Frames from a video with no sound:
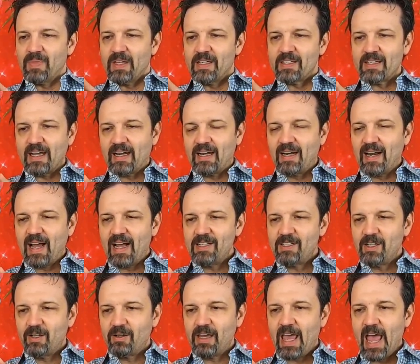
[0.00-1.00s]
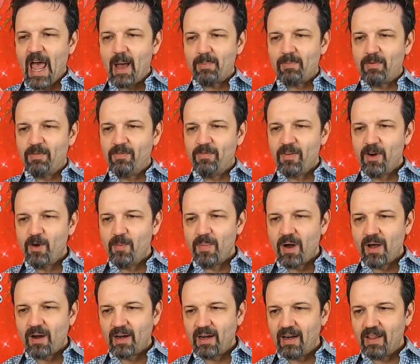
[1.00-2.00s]
It's got a nice little cap of foam
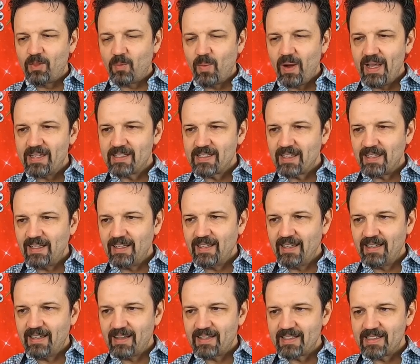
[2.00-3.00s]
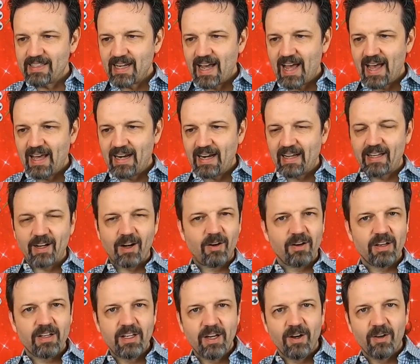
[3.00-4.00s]
on it, and the way it's clinging to the side, I can
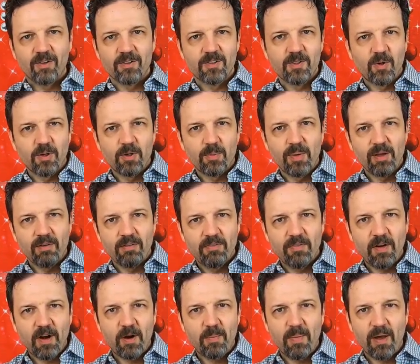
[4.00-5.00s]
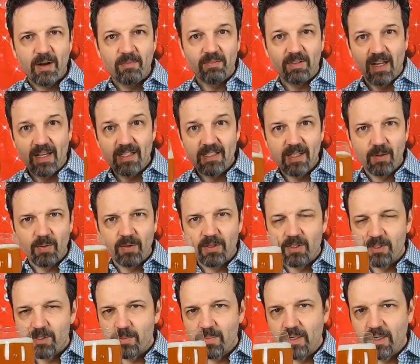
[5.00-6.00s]
already tell there's going to be a fair amount of lacing with
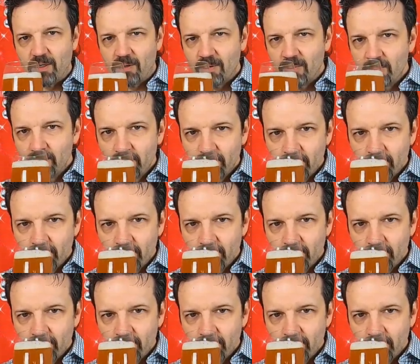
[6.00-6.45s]
this beer.